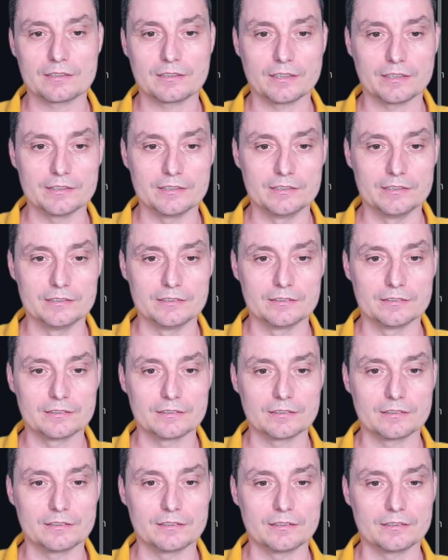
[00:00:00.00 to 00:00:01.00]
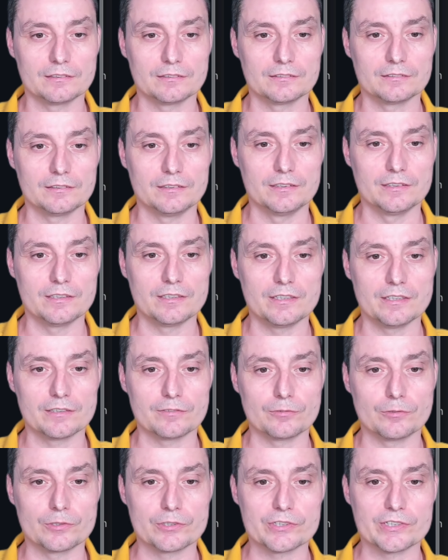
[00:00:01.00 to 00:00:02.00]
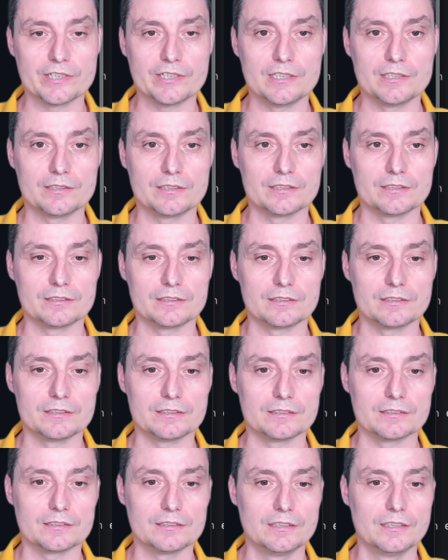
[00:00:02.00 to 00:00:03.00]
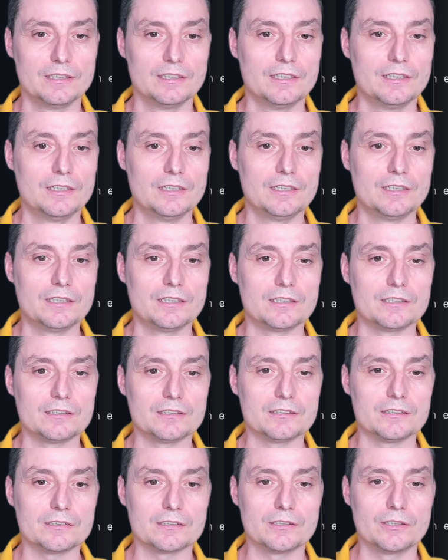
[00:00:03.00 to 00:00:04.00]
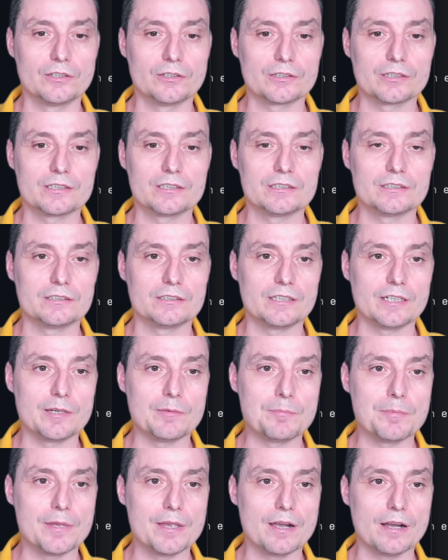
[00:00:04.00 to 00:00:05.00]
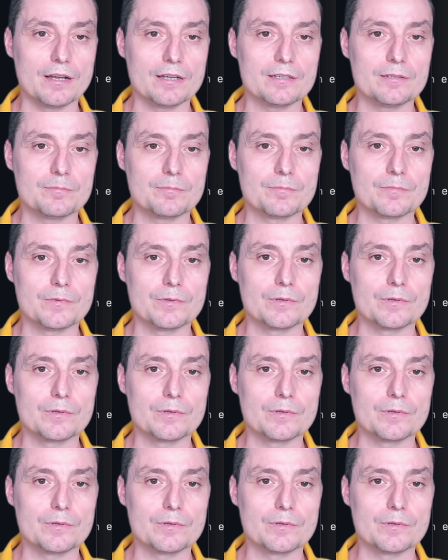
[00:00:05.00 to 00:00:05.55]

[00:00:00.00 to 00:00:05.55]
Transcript: I did in here for Streamlit and Groq API, you